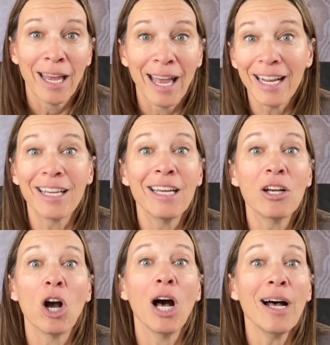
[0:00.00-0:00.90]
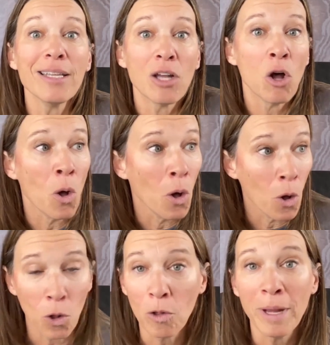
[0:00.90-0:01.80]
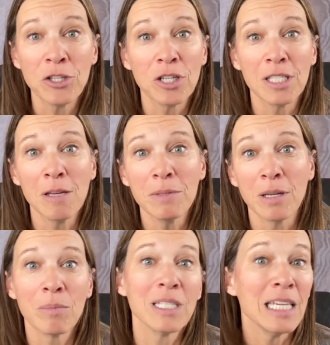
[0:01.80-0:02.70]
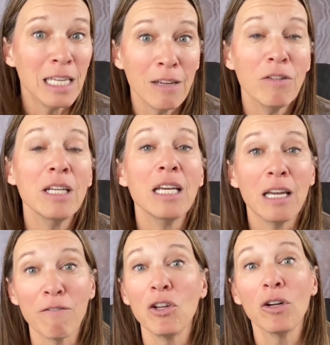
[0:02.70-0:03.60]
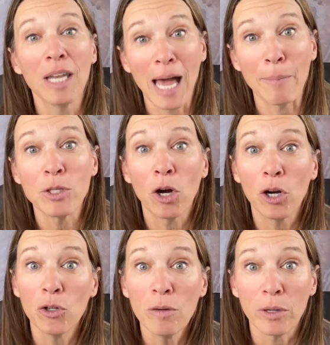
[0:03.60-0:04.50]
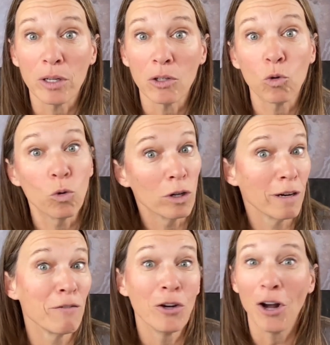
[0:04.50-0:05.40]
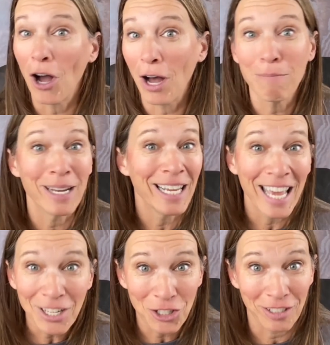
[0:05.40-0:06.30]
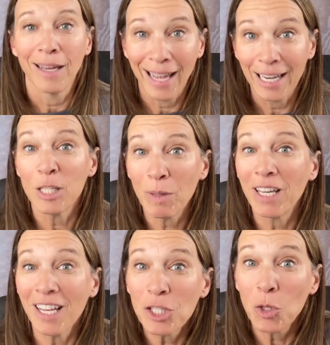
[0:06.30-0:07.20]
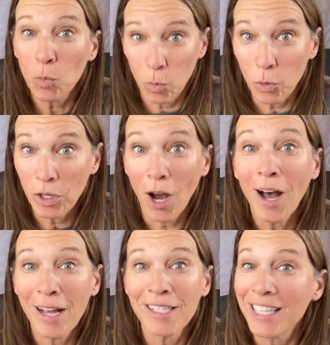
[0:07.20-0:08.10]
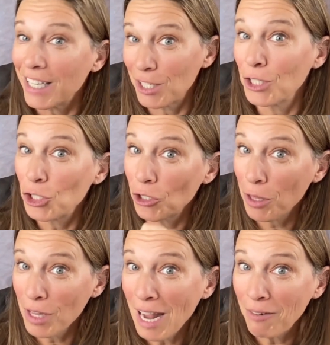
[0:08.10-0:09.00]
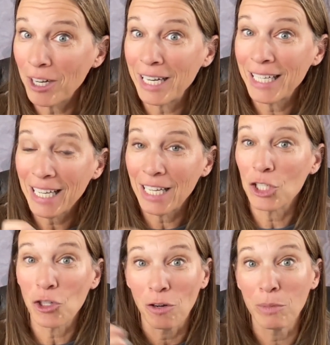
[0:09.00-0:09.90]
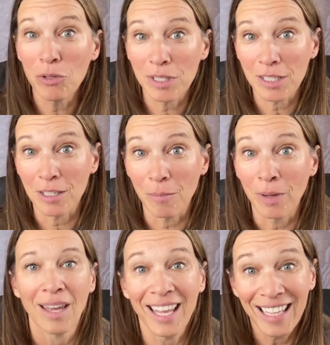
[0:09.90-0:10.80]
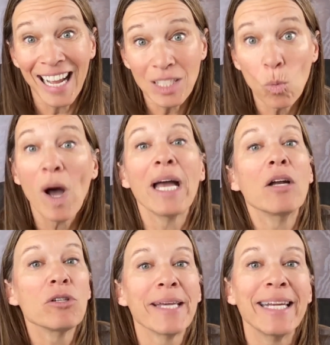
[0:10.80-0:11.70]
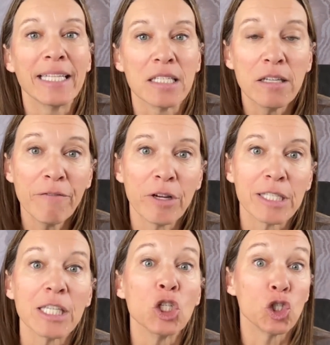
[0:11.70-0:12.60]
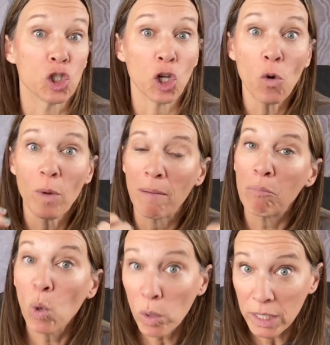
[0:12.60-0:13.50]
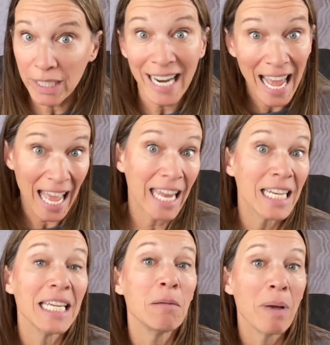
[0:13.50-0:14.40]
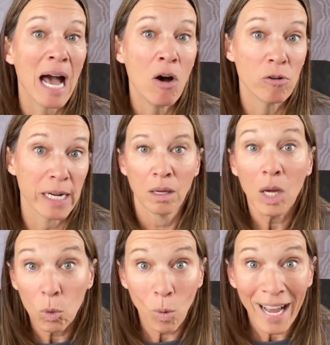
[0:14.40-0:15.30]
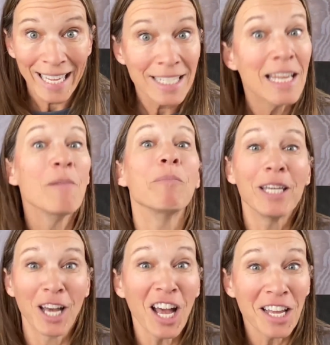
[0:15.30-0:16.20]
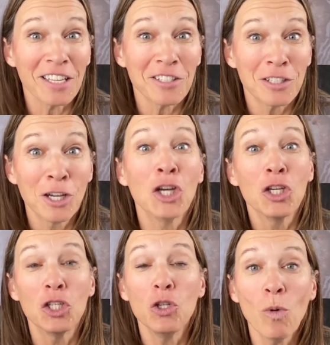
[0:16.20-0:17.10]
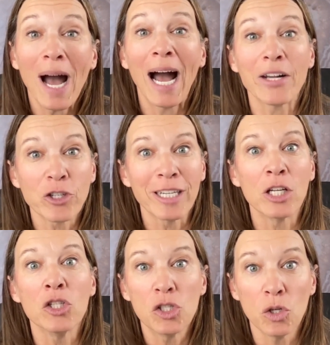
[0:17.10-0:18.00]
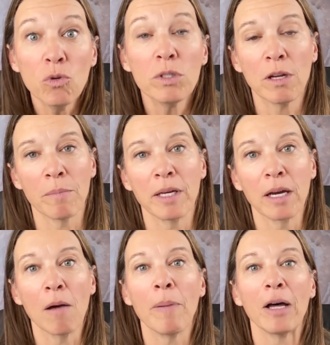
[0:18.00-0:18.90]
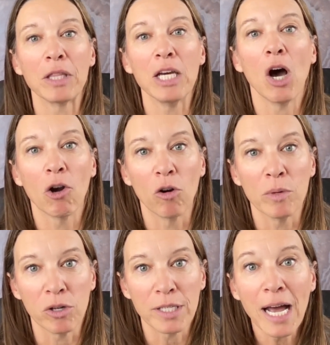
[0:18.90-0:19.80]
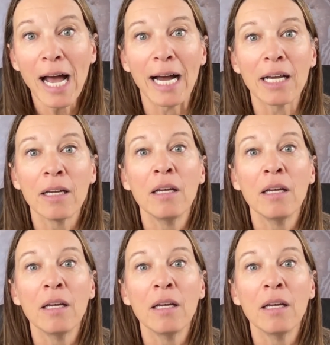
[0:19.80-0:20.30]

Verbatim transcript: And it can cause a whole bunch of symptoms, even if your labs are normal or if you're on medication. And it's because the root cause isn't your thyroid, it's your immune system. And that's why understanding this difference is so important and empowering. And why is that? Because you actually can do something about the autoimmune attack.